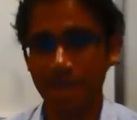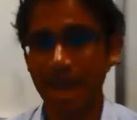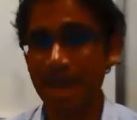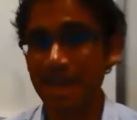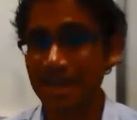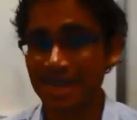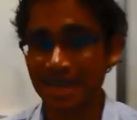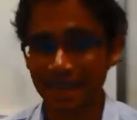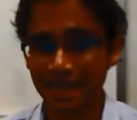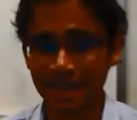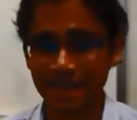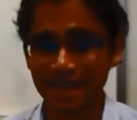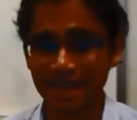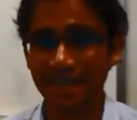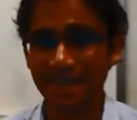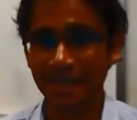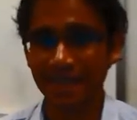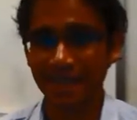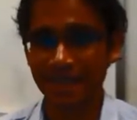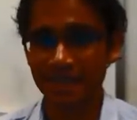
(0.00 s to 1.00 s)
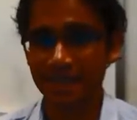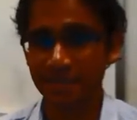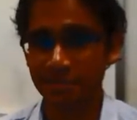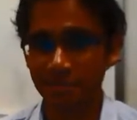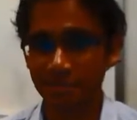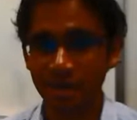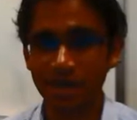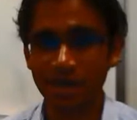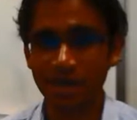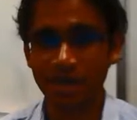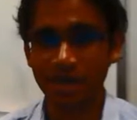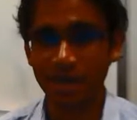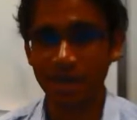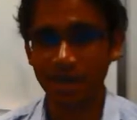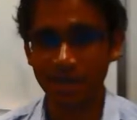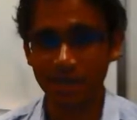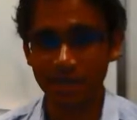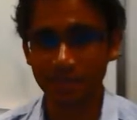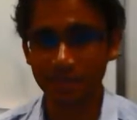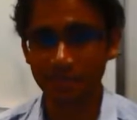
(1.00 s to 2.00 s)
and retaining smart and
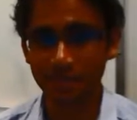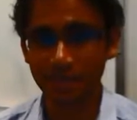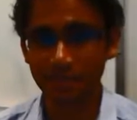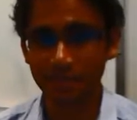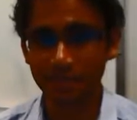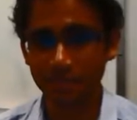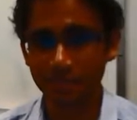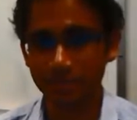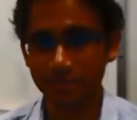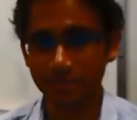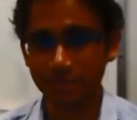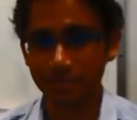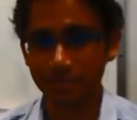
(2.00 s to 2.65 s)
talented people.